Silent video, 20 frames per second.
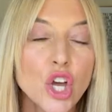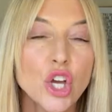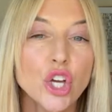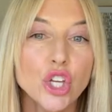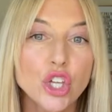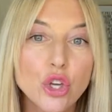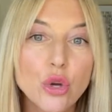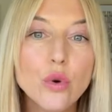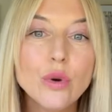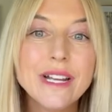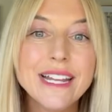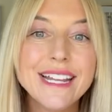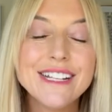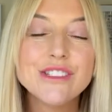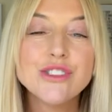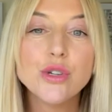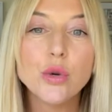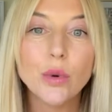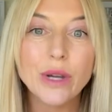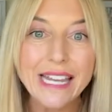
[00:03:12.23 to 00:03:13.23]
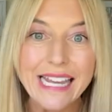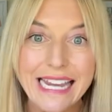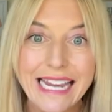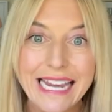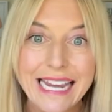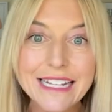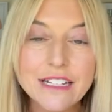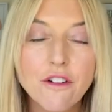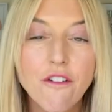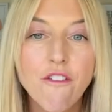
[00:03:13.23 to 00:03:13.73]
You need to
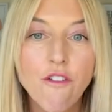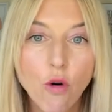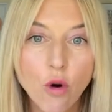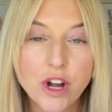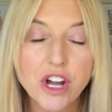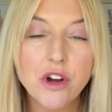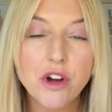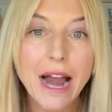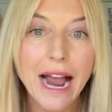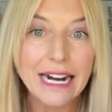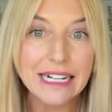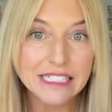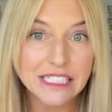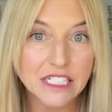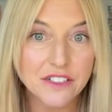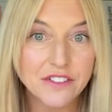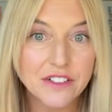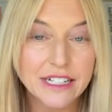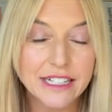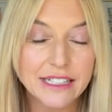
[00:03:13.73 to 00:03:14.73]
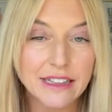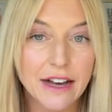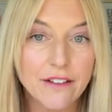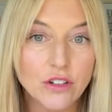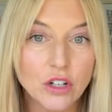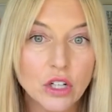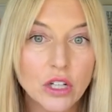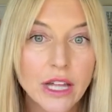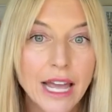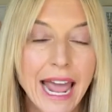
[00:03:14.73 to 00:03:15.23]
eat for your activity
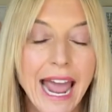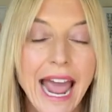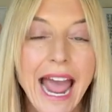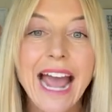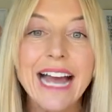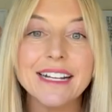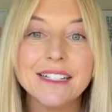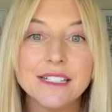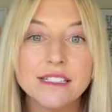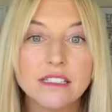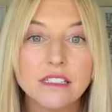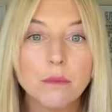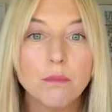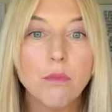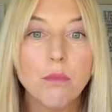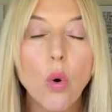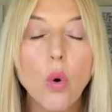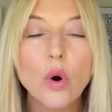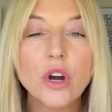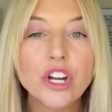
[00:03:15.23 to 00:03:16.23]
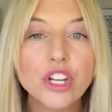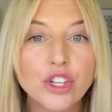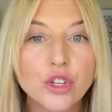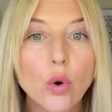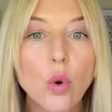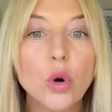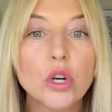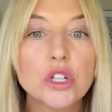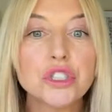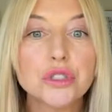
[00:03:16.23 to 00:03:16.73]
level and to support
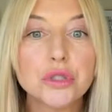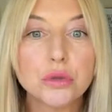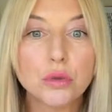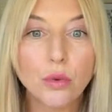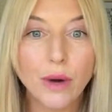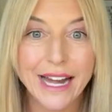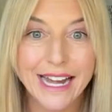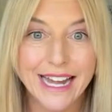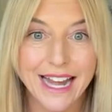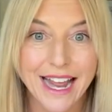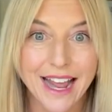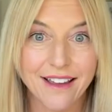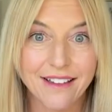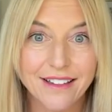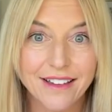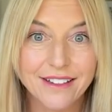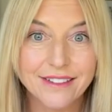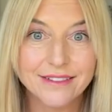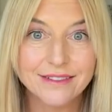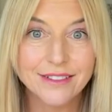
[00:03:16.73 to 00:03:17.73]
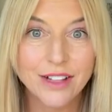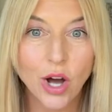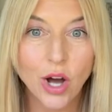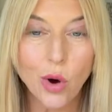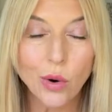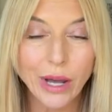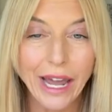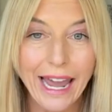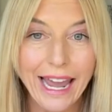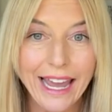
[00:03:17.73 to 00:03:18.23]
your training,
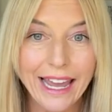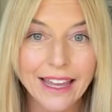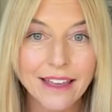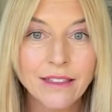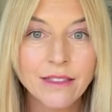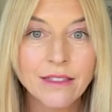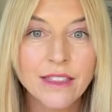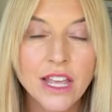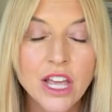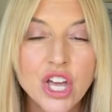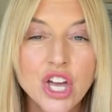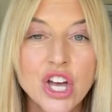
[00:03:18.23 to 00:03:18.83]
okay?